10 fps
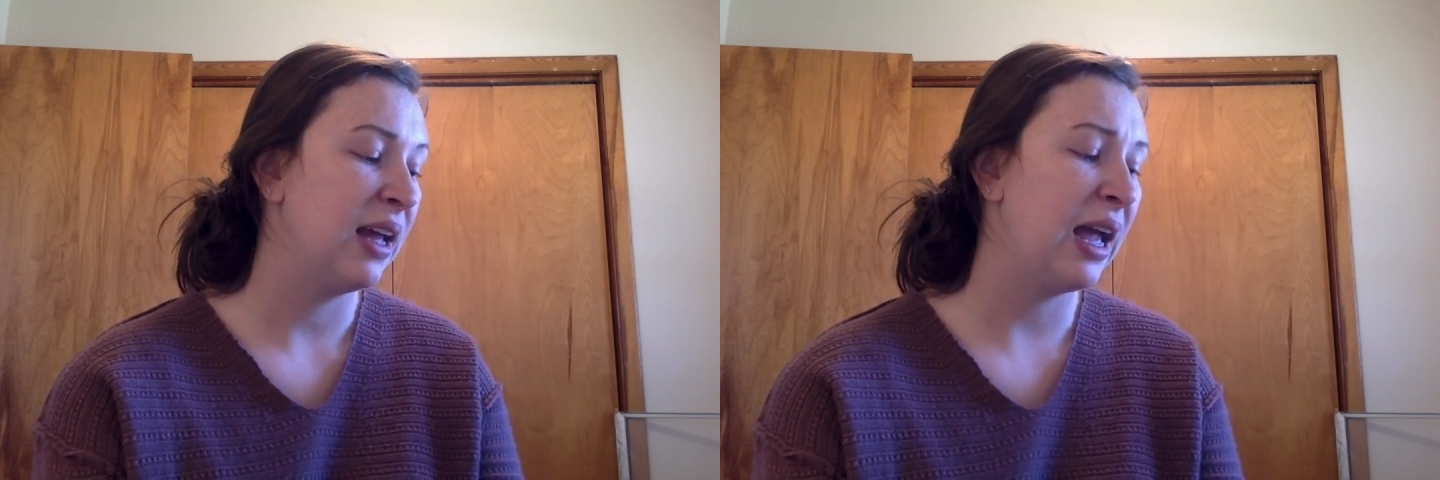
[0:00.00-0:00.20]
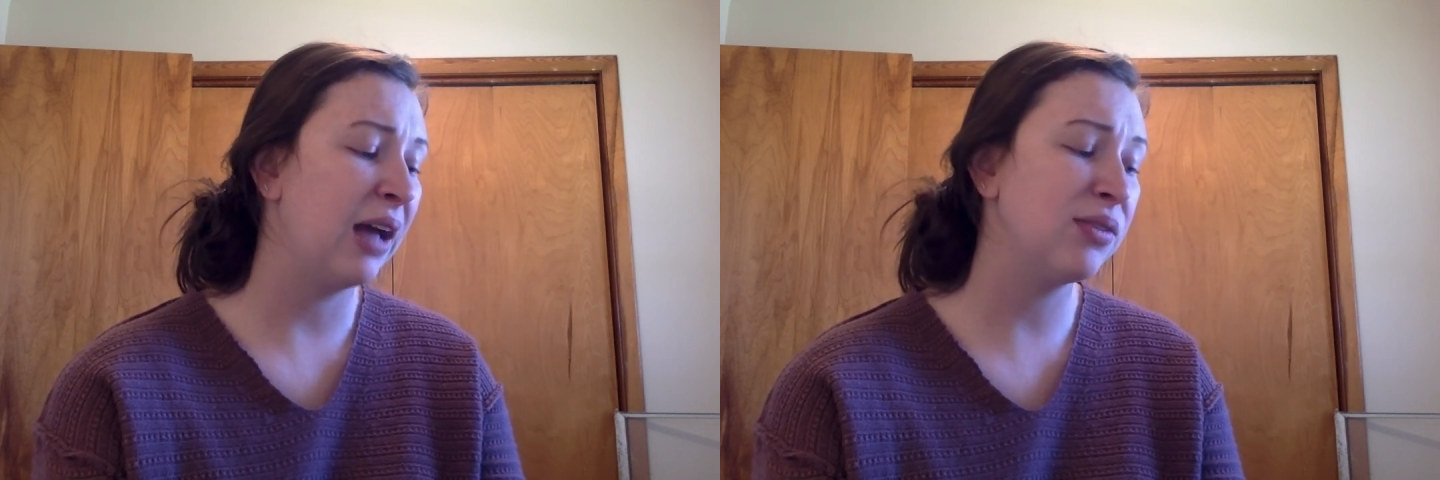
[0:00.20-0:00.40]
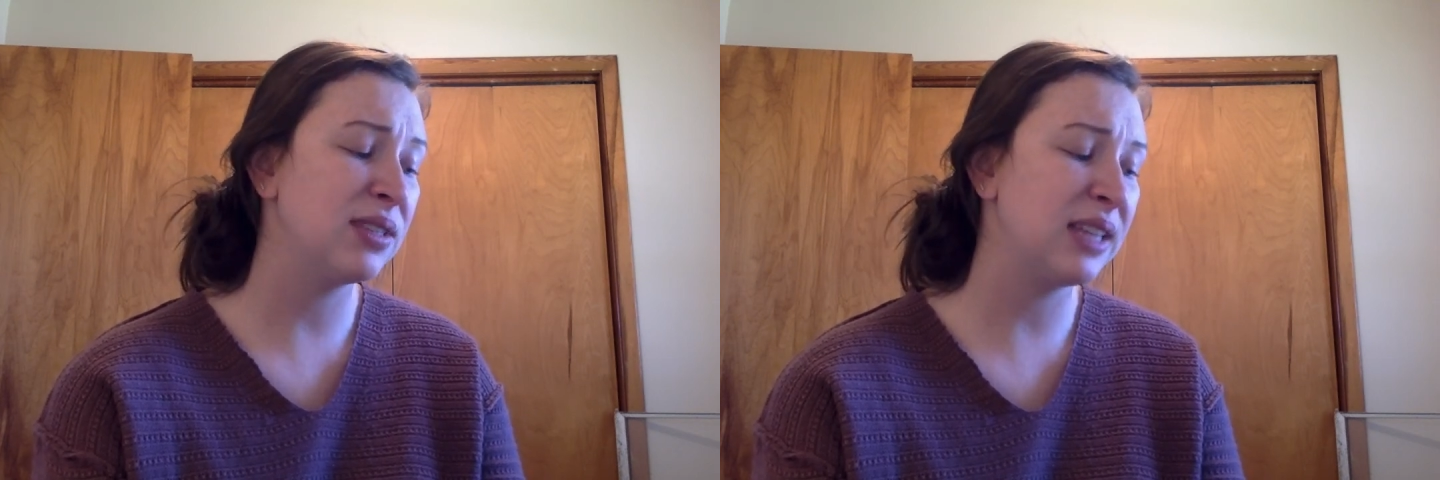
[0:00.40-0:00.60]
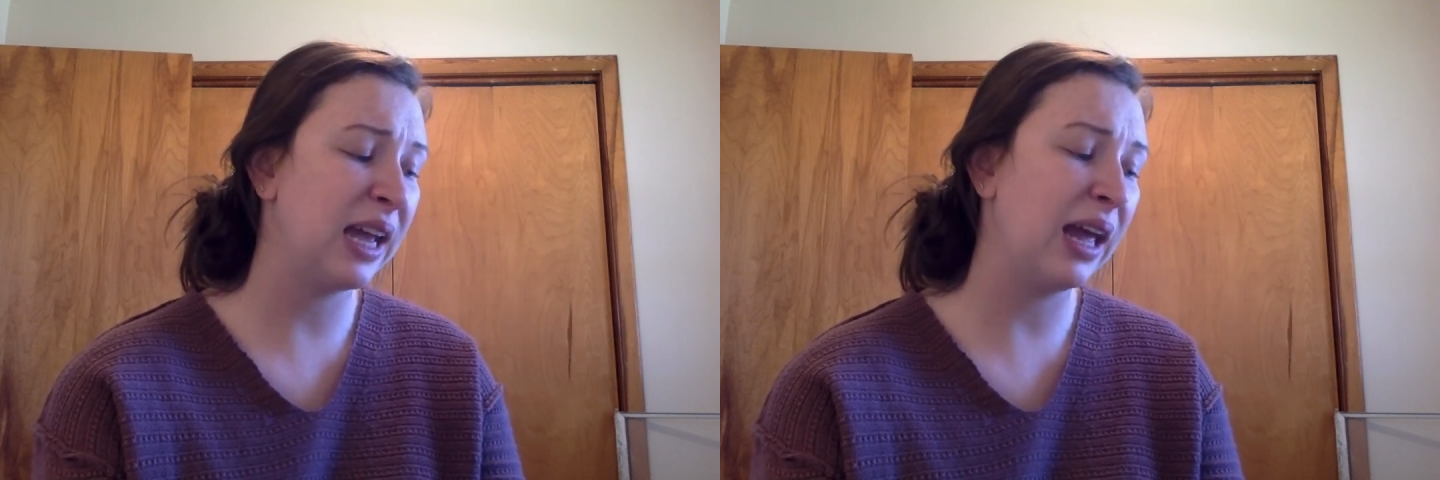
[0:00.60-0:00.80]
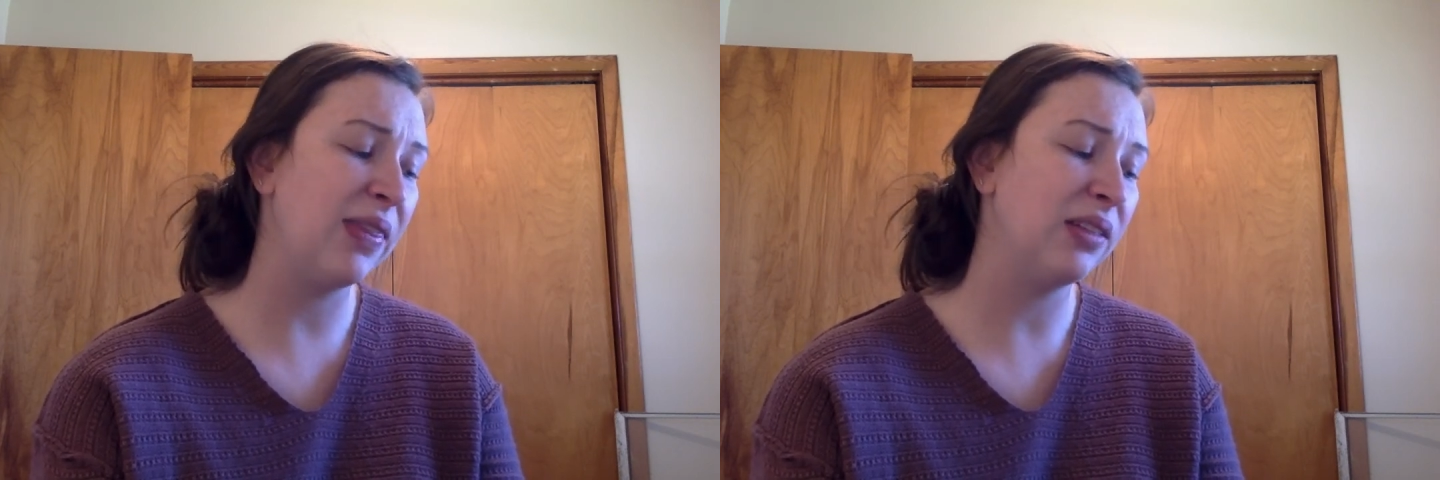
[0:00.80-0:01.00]
How
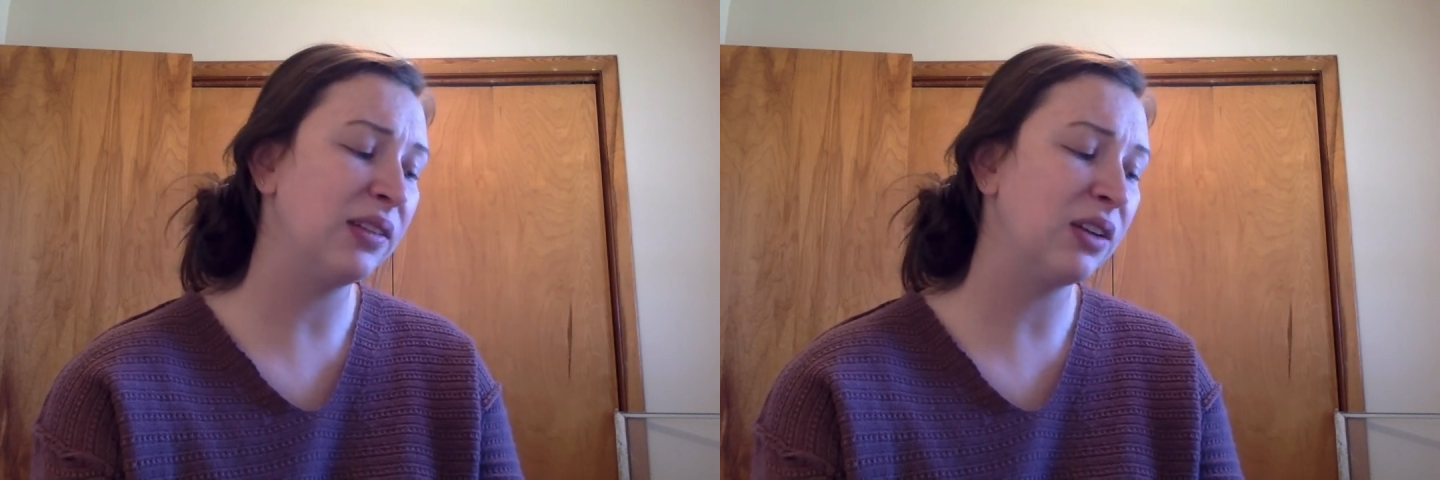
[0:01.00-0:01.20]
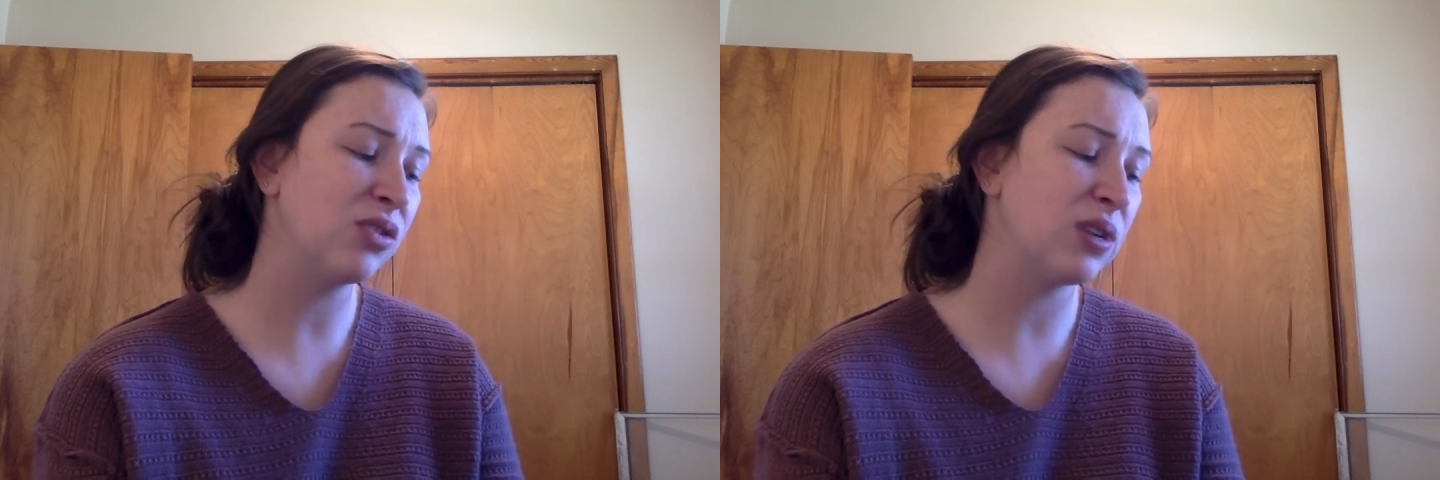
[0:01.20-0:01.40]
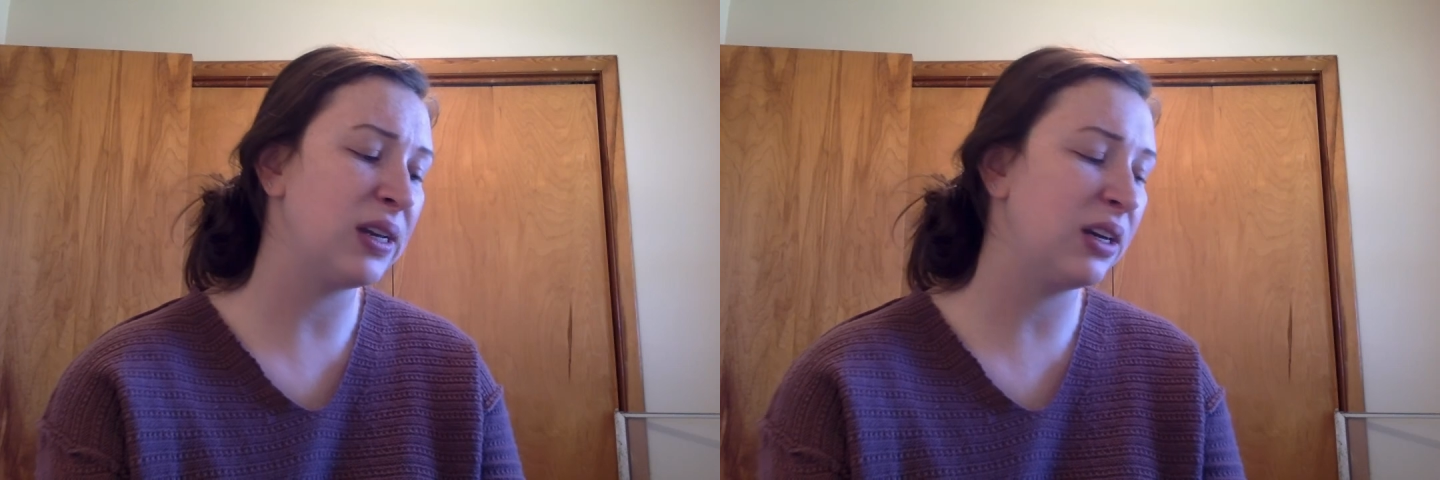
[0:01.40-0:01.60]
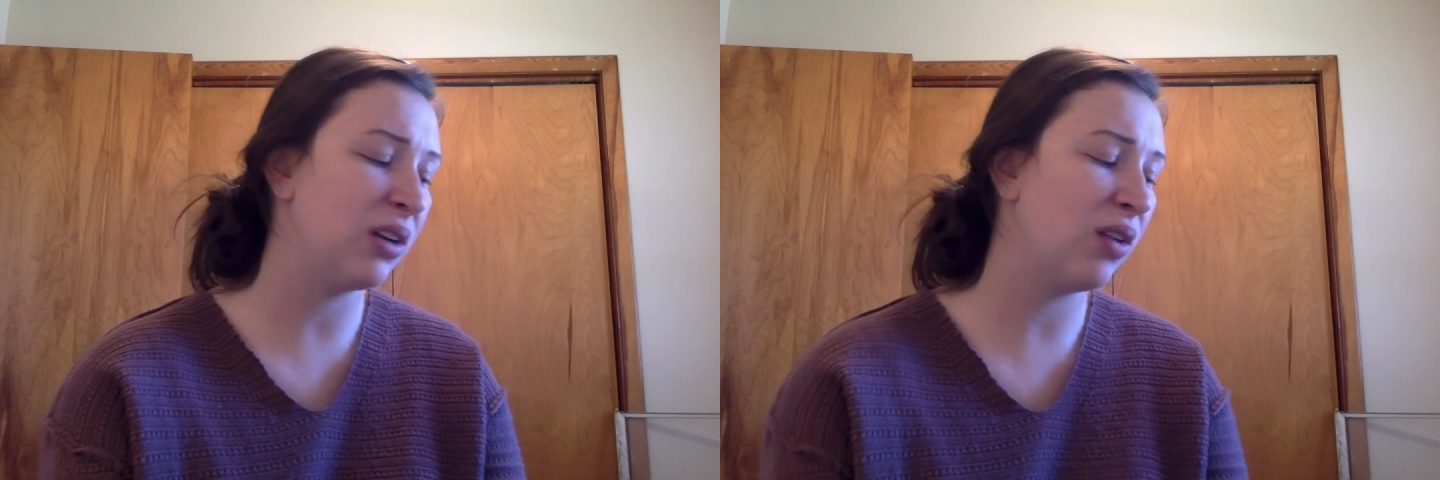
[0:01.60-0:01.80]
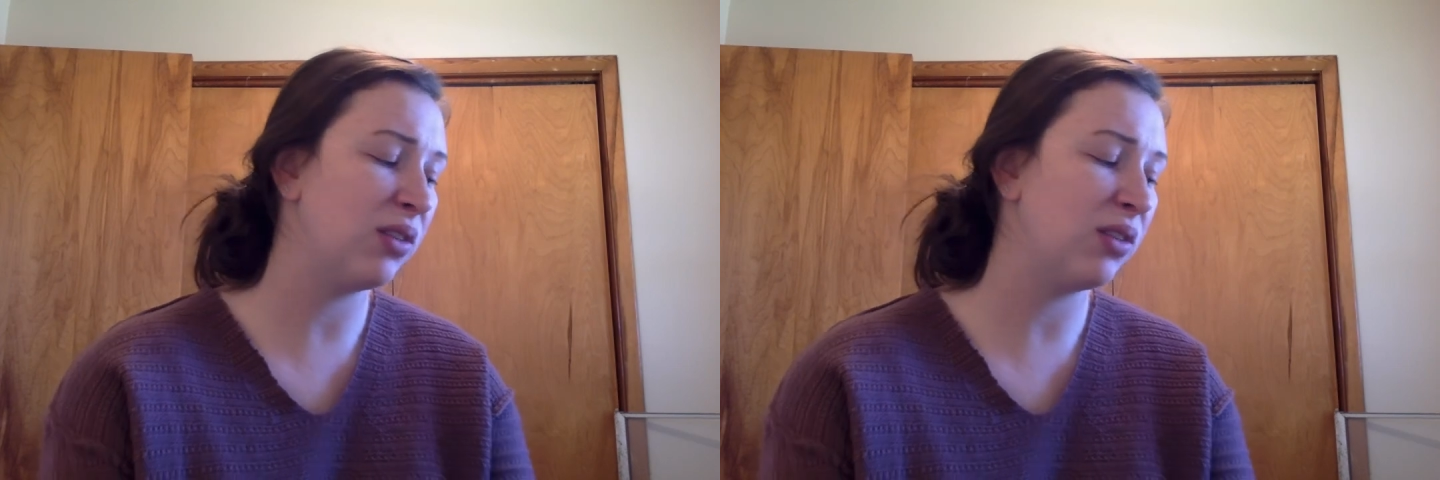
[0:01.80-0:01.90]
sad the little train and all